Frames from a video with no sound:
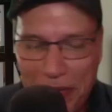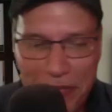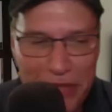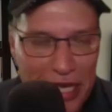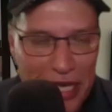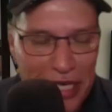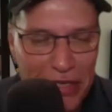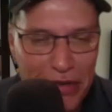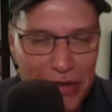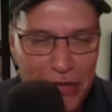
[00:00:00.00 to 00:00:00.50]

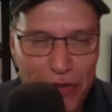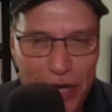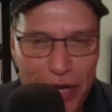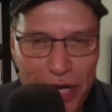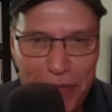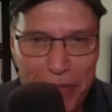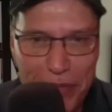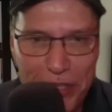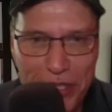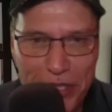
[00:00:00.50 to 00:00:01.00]
thank you for
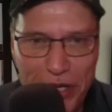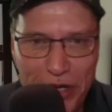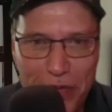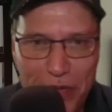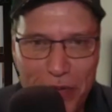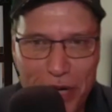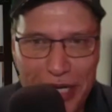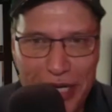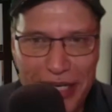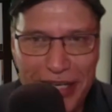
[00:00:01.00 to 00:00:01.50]
episode
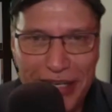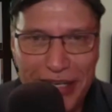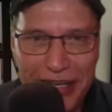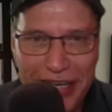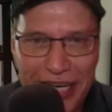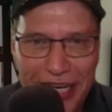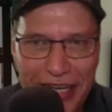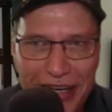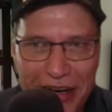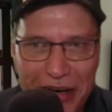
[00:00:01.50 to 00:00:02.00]
one.
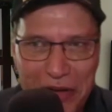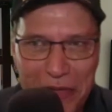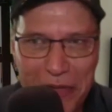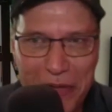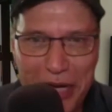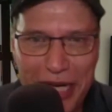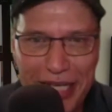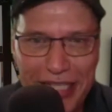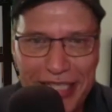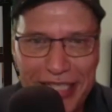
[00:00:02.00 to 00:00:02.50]
I can't
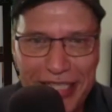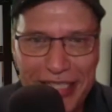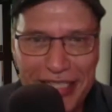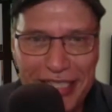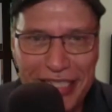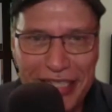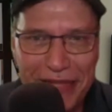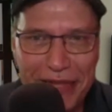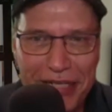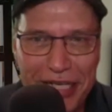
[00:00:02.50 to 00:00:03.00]
wait to
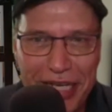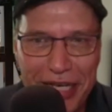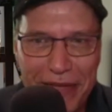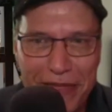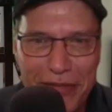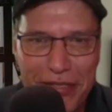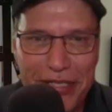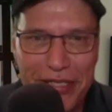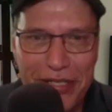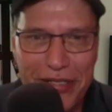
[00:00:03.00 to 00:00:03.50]
see where
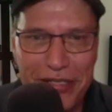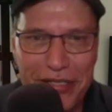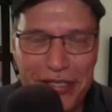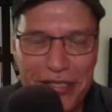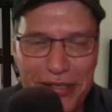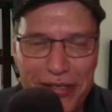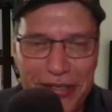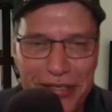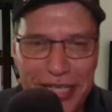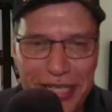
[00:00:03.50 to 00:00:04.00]
episode
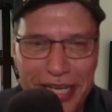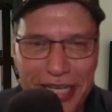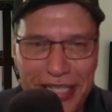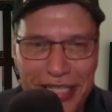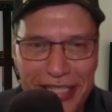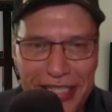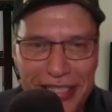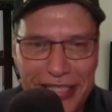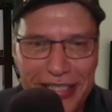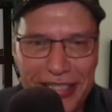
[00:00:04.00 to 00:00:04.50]
two
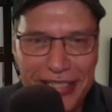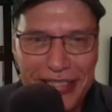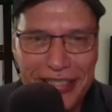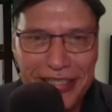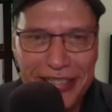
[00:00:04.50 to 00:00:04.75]
takes us.